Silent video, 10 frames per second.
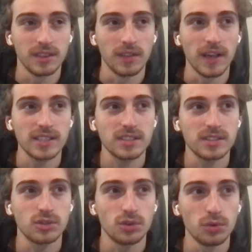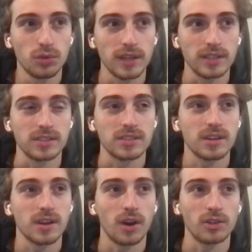the last two
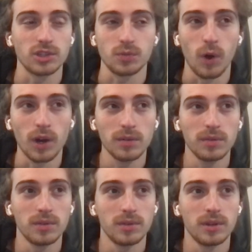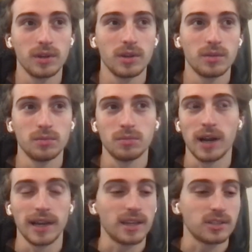things are just one,
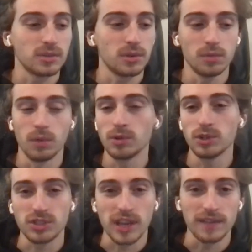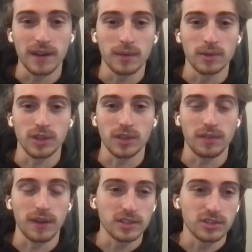I guess. What would you say if anyone's on the
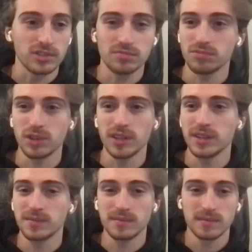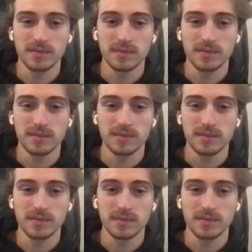fence, really?